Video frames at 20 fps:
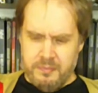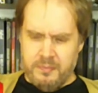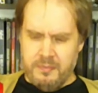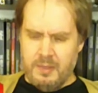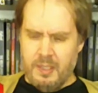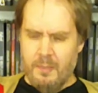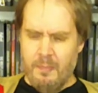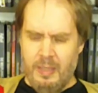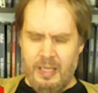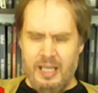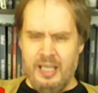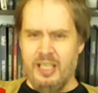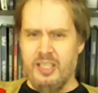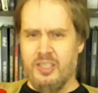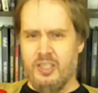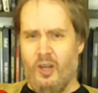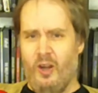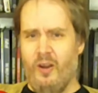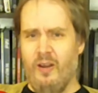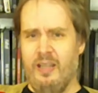But at
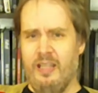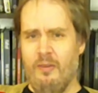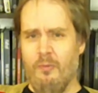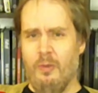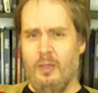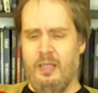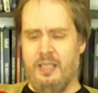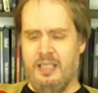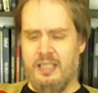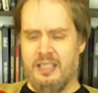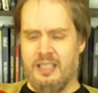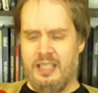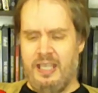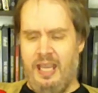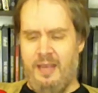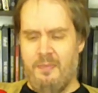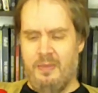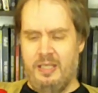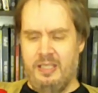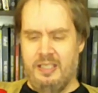its heart, it really is a
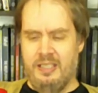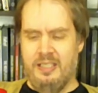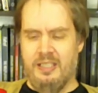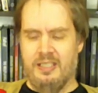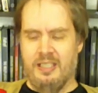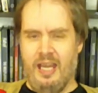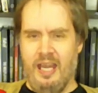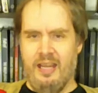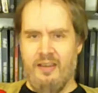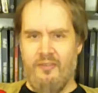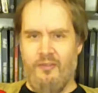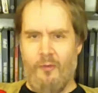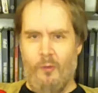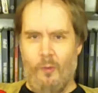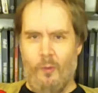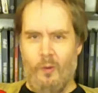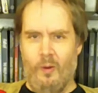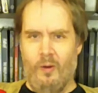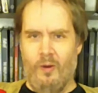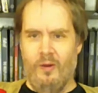game that is designed
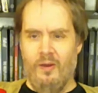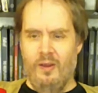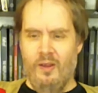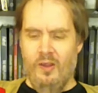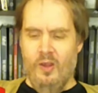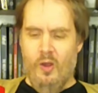for